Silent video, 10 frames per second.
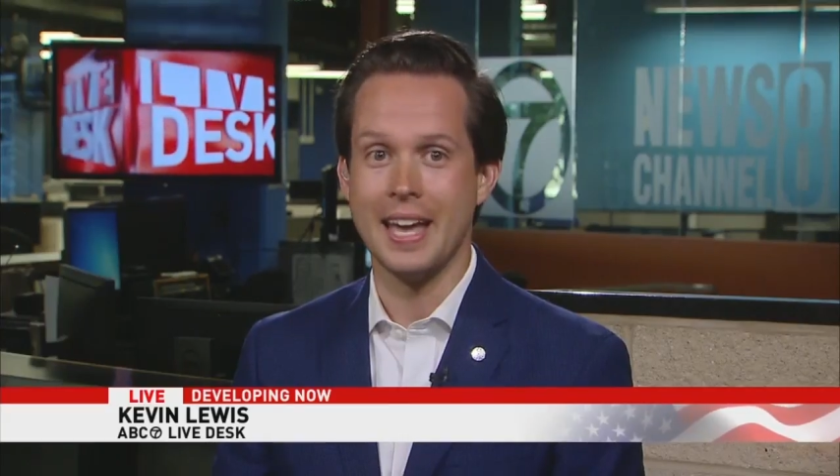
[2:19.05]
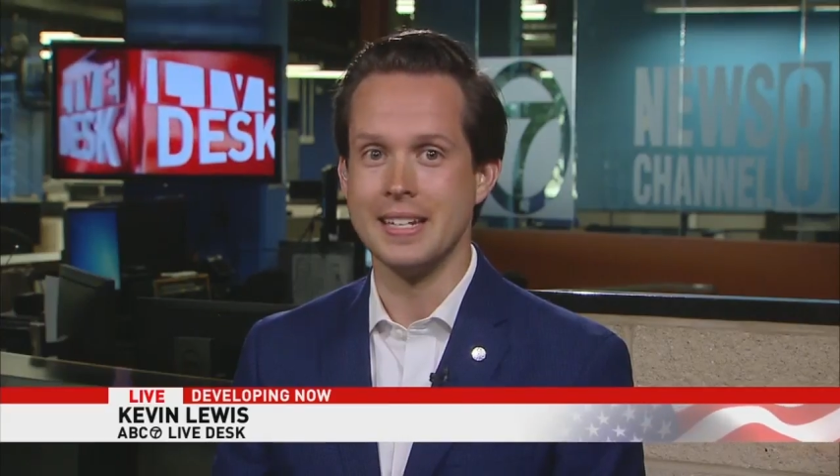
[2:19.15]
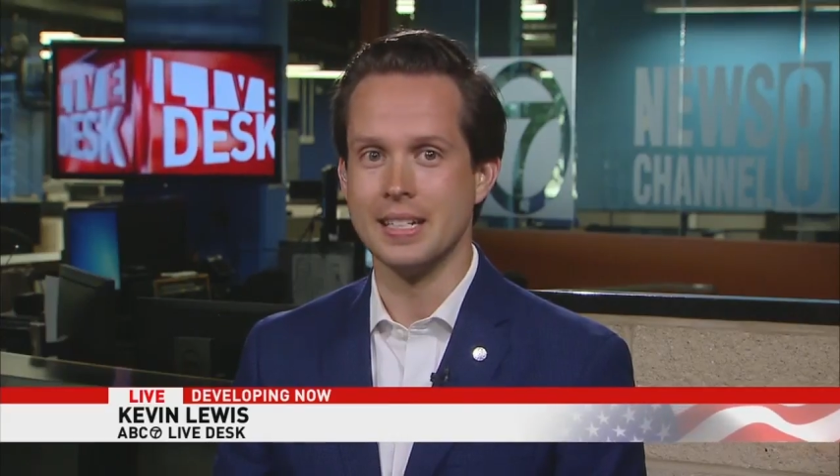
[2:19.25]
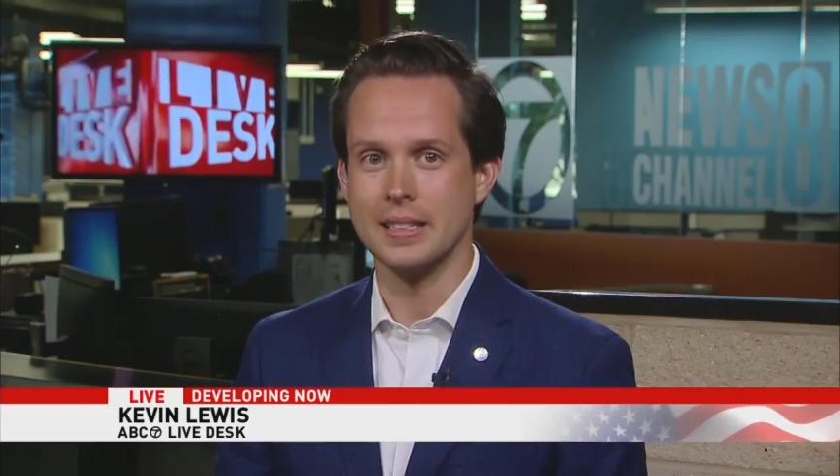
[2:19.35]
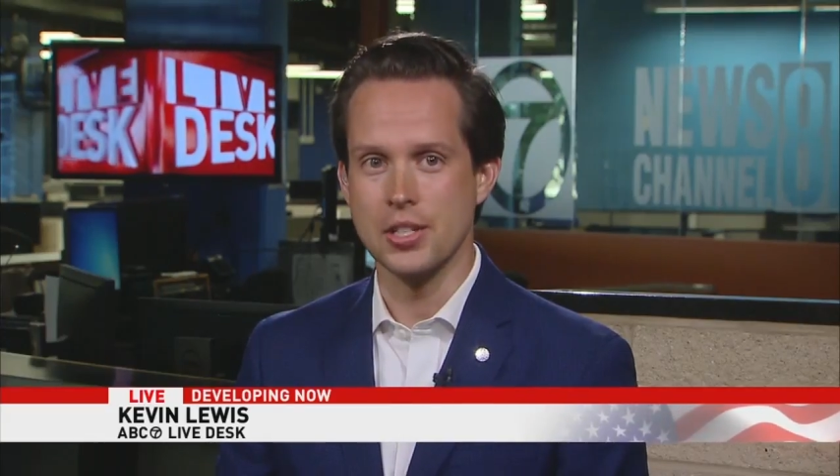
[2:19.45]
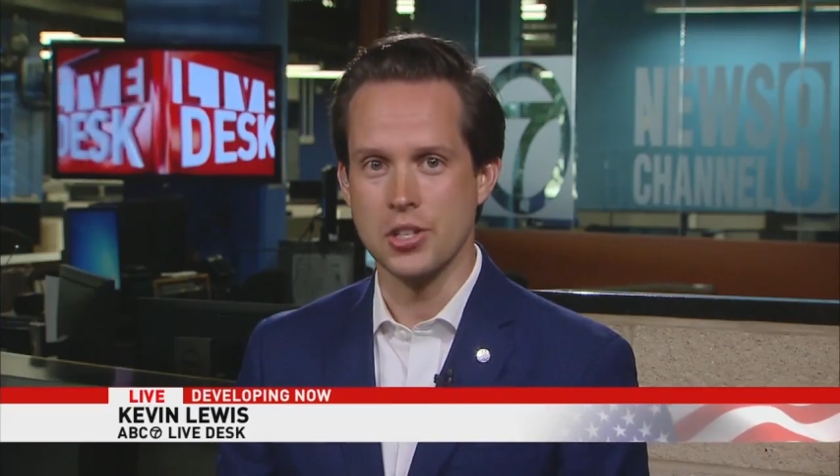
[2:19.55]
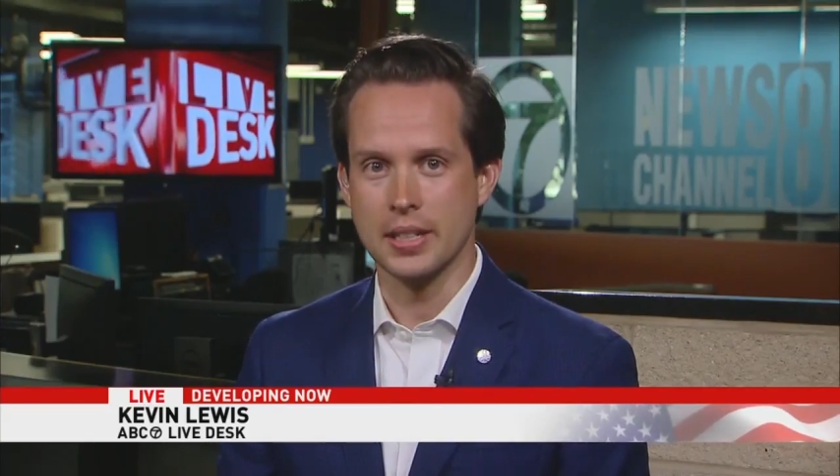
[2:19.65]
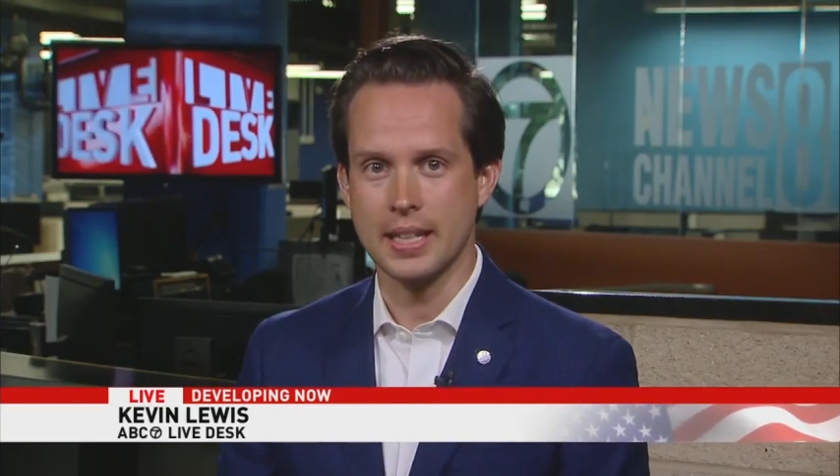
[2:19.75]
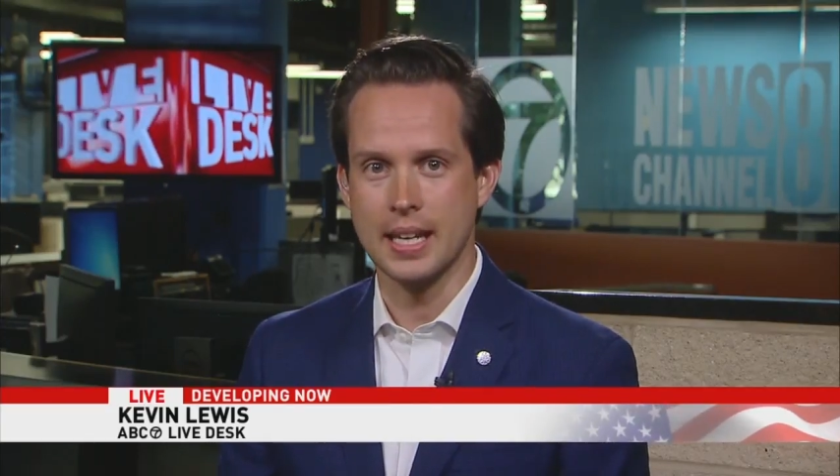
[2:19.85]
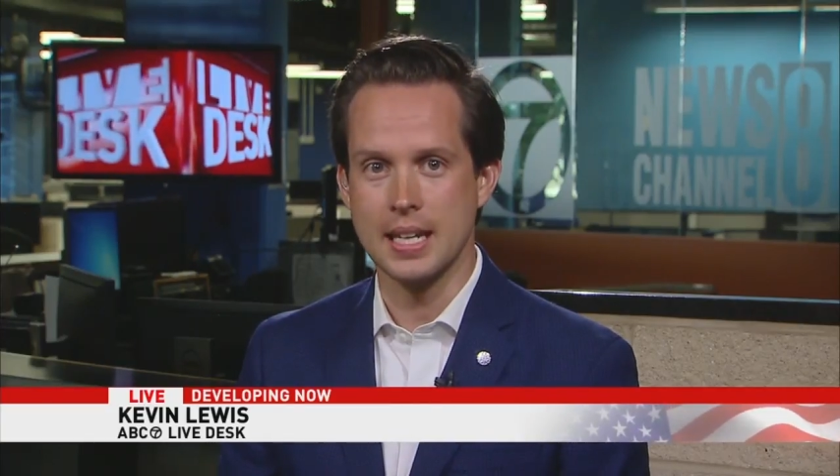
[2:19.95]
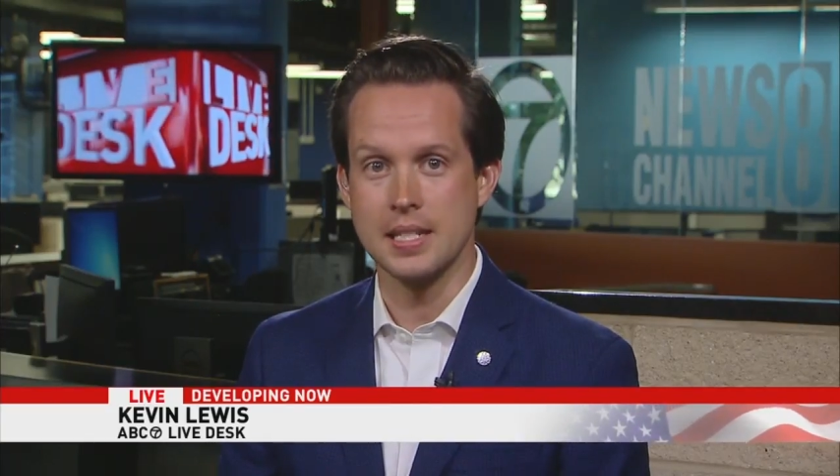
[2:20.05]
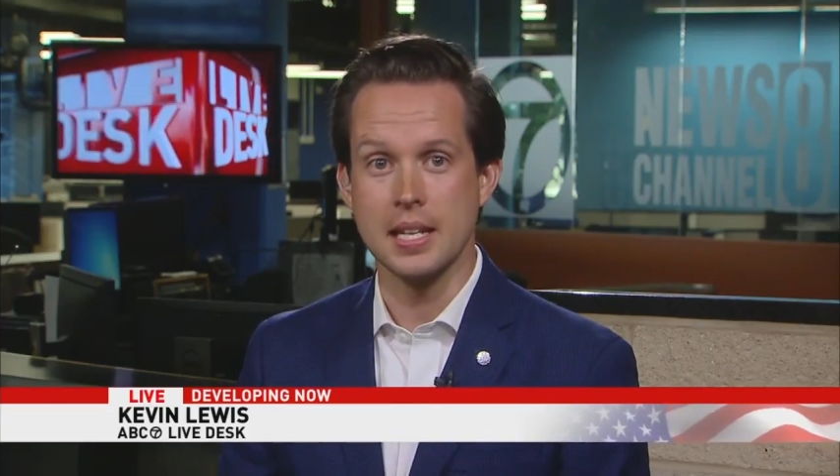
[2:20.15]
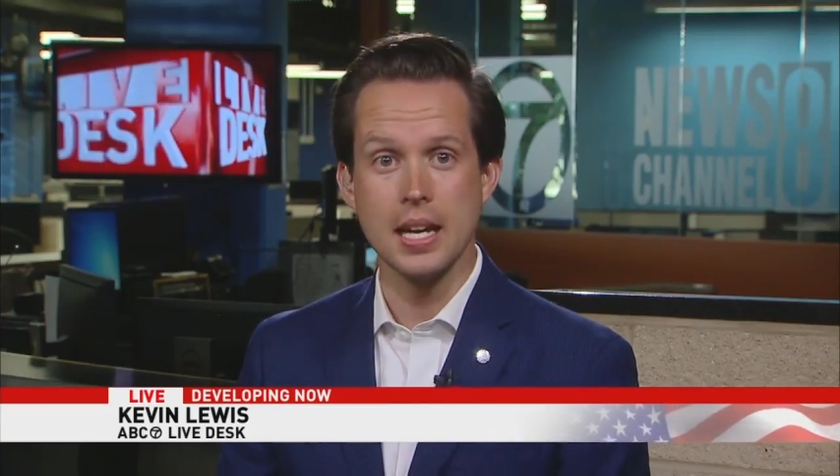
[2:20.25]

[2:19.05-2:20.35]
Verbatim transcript: and Alicia Keys,